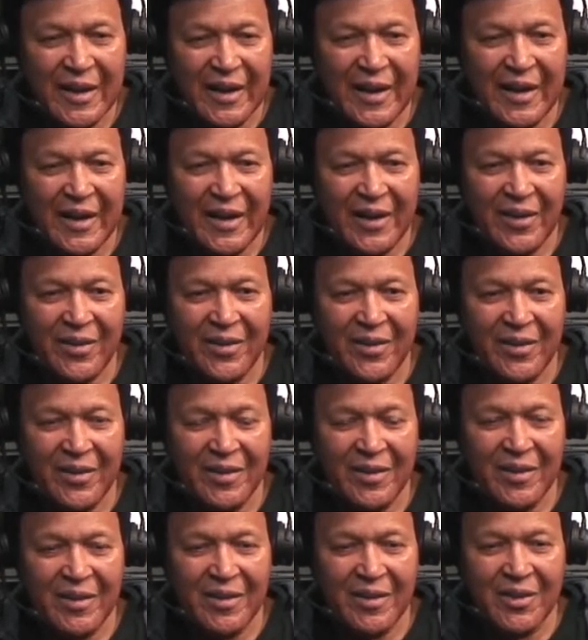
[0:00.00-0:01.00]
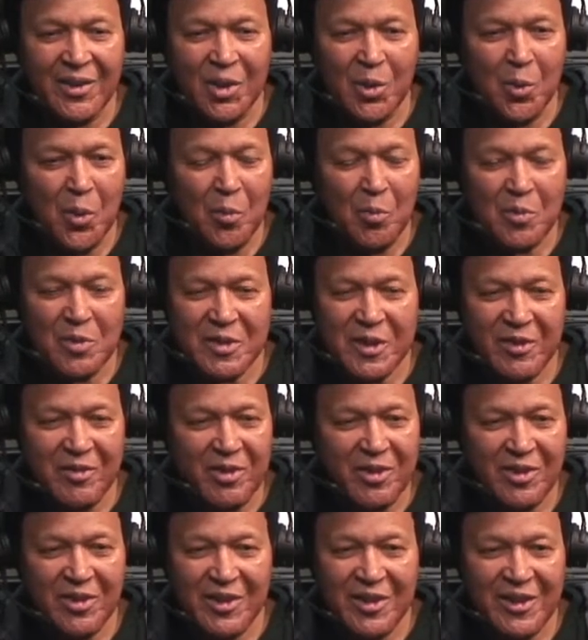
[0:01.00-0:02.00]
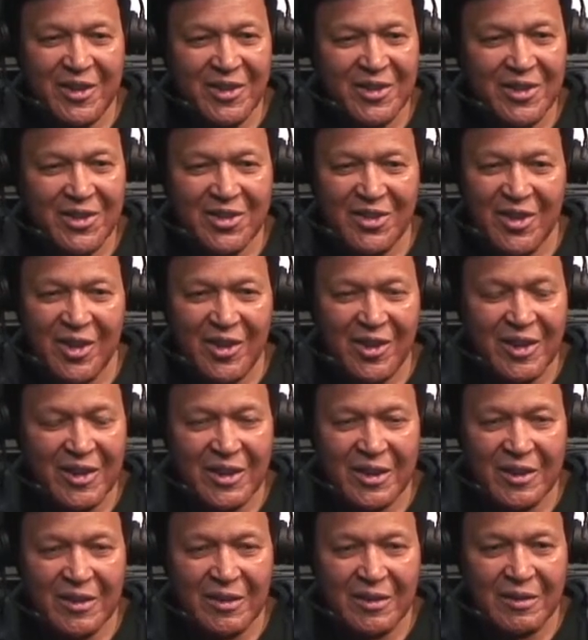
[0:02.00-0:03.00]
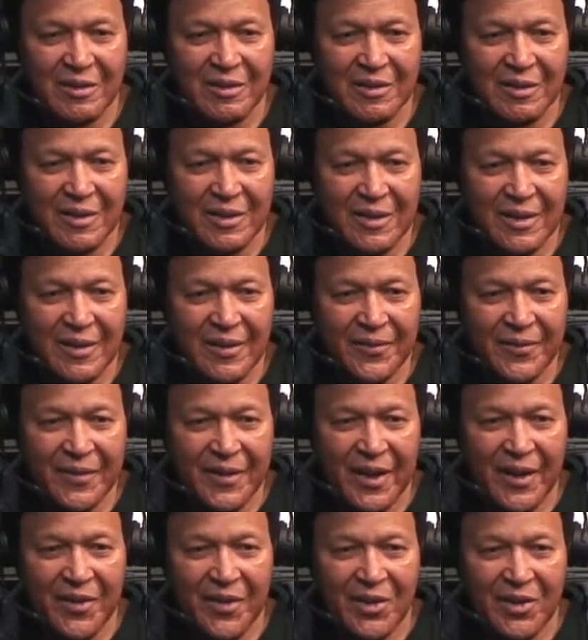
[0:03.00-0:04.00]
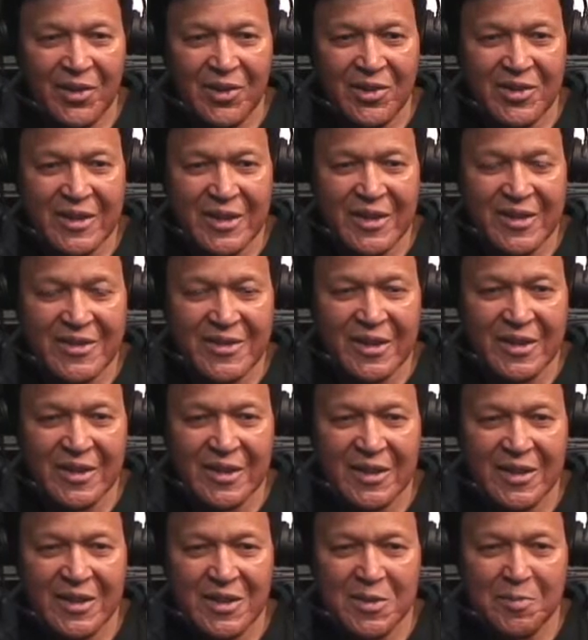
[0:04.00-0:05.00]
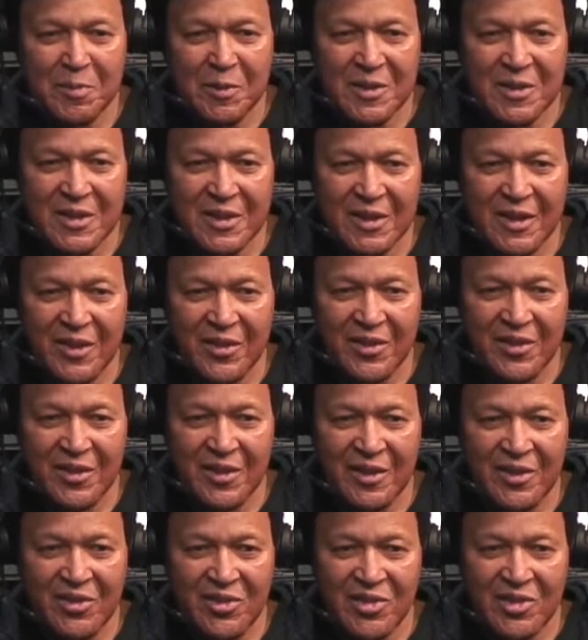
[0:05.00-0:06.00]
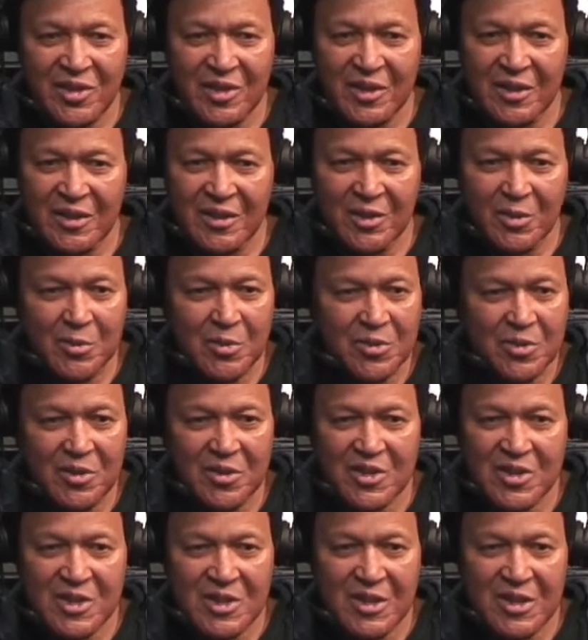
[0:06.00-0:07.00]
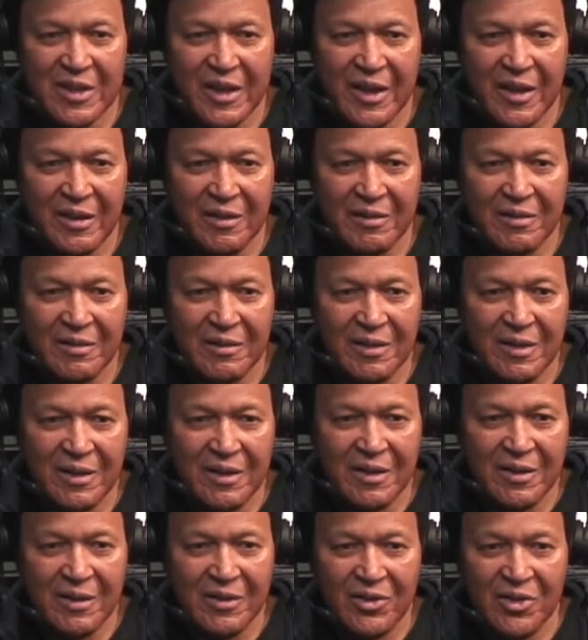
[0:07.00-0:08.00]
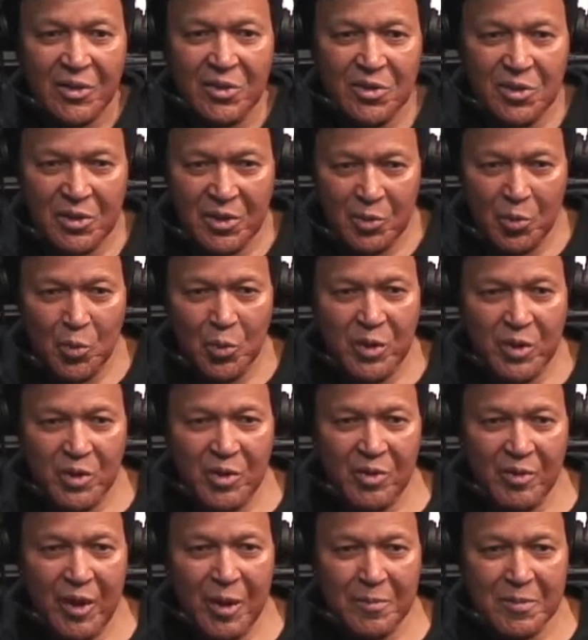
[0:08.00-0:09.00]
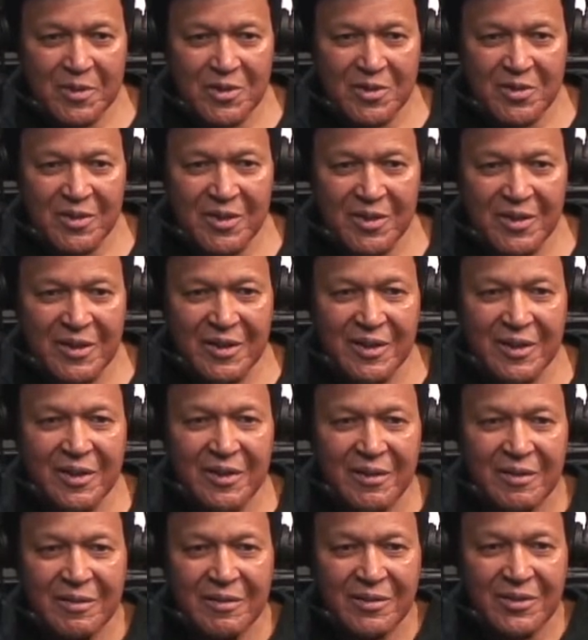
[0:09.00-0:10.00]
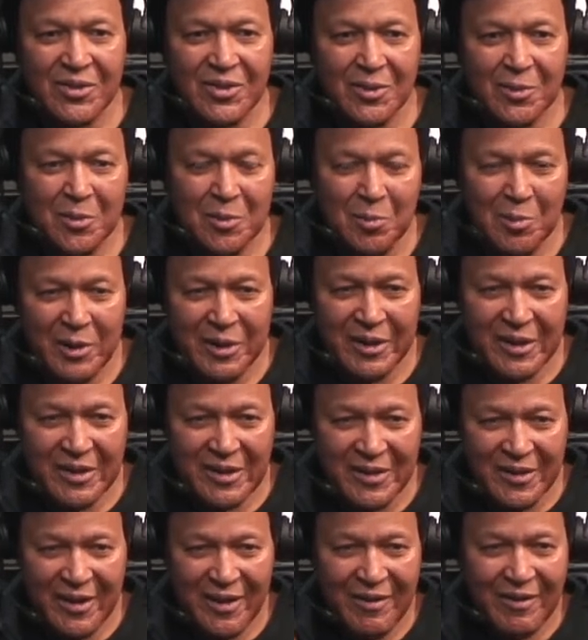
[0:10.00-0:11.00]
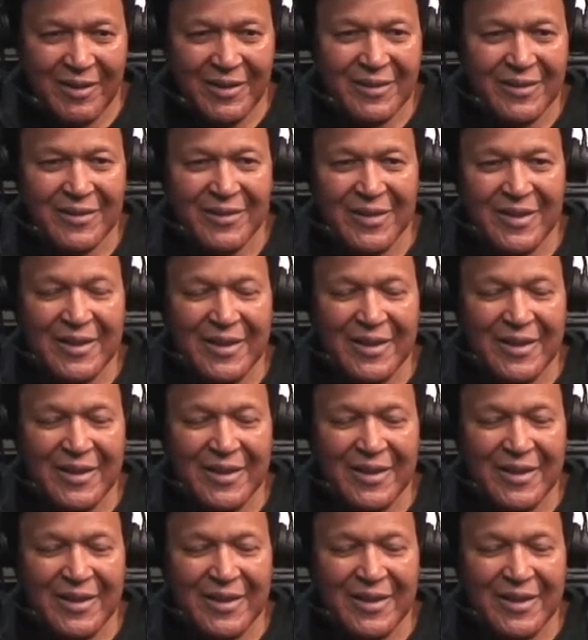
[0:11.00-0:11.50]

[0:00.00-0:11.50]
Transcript: And no one was ever going to hear the song again. And the little dance that the kids put together in the inner city, no one was going to see that. So there was a window of opportunity there. So we went in there and